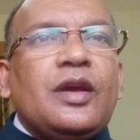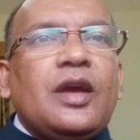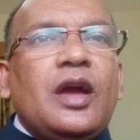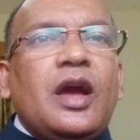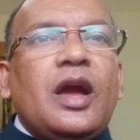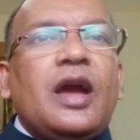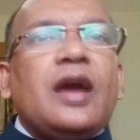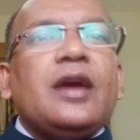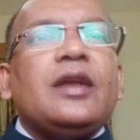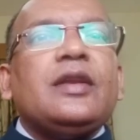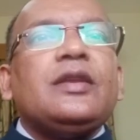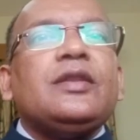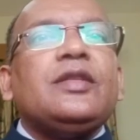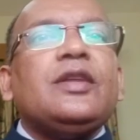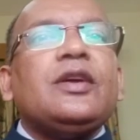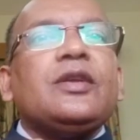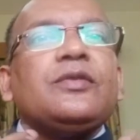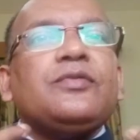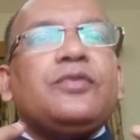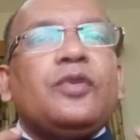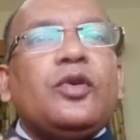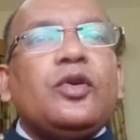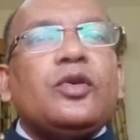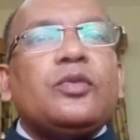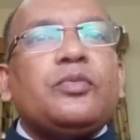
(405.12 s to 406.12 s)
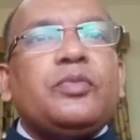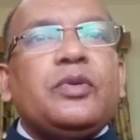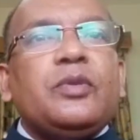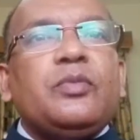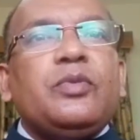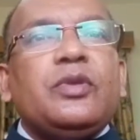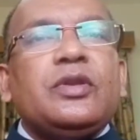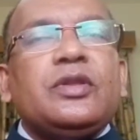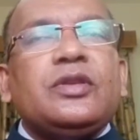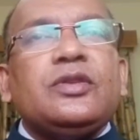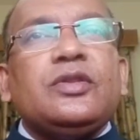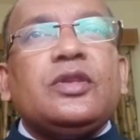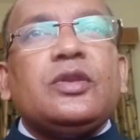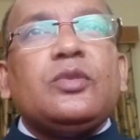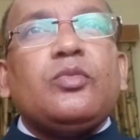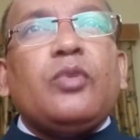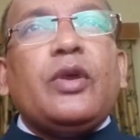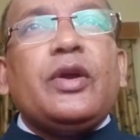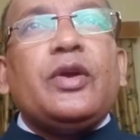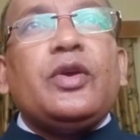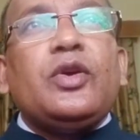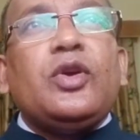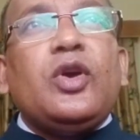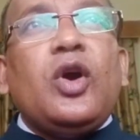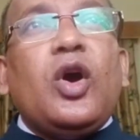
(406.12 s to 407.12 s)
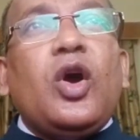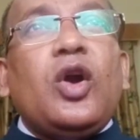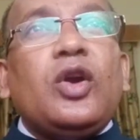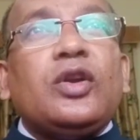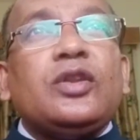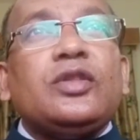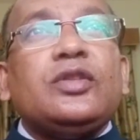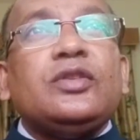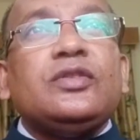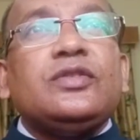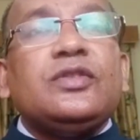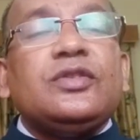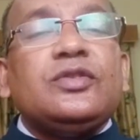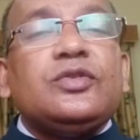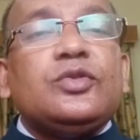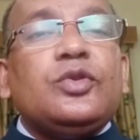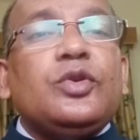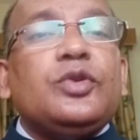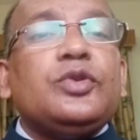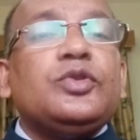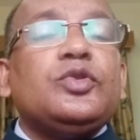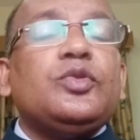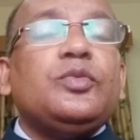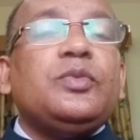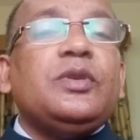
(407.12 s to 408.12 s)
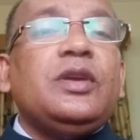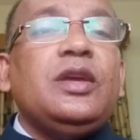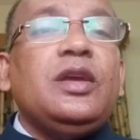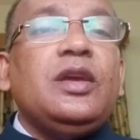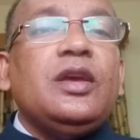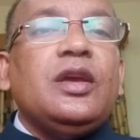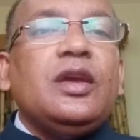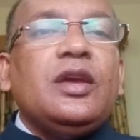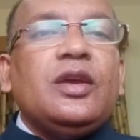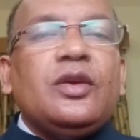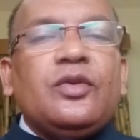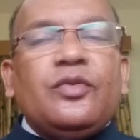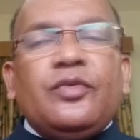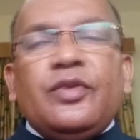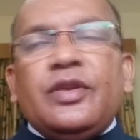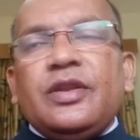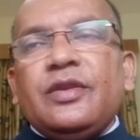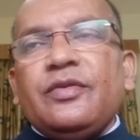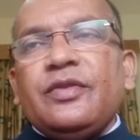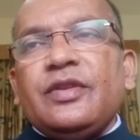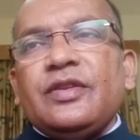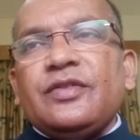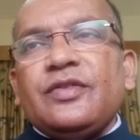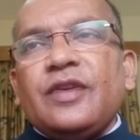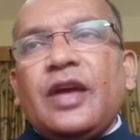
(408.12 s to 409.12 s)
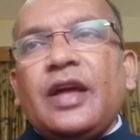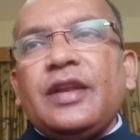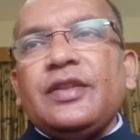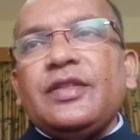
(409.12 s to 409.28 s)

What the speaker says: And therefore, people think that, my God, this is going to be very, very serious.